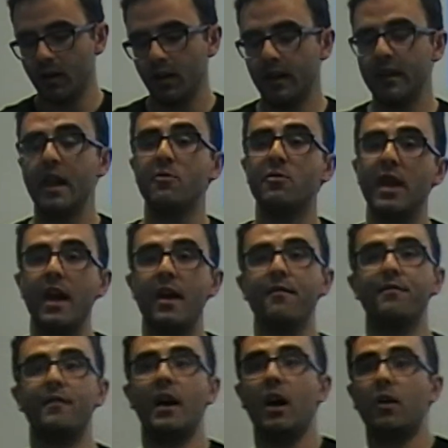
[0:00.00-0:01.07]
And then we
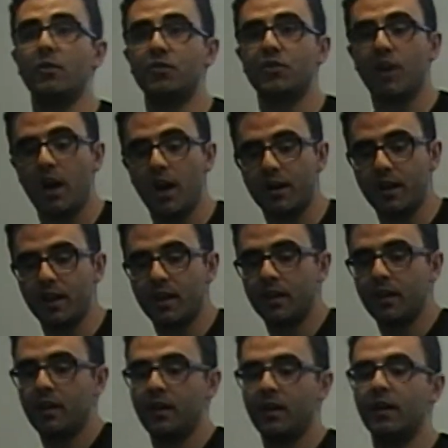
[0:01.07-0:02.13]
have auto sharding
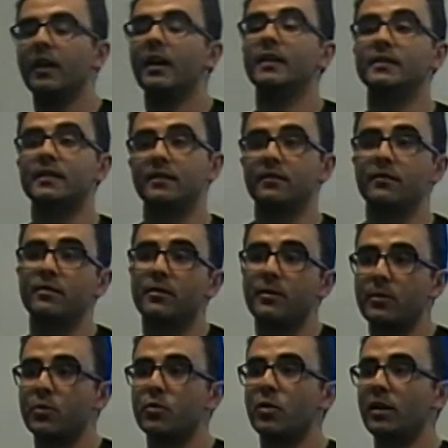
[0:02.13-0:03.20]

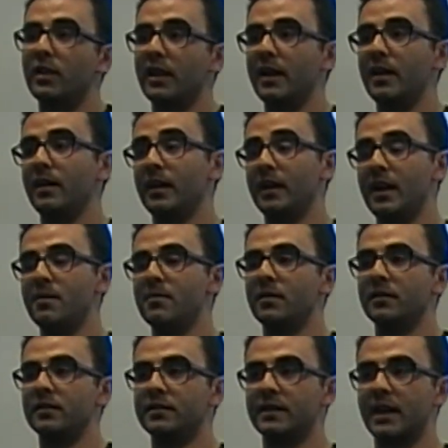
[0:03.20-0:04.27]
to enable
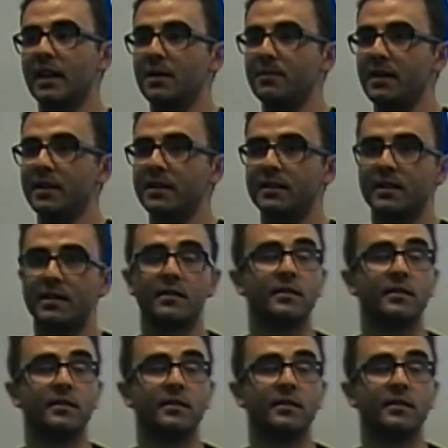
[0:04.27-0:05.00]
scalability.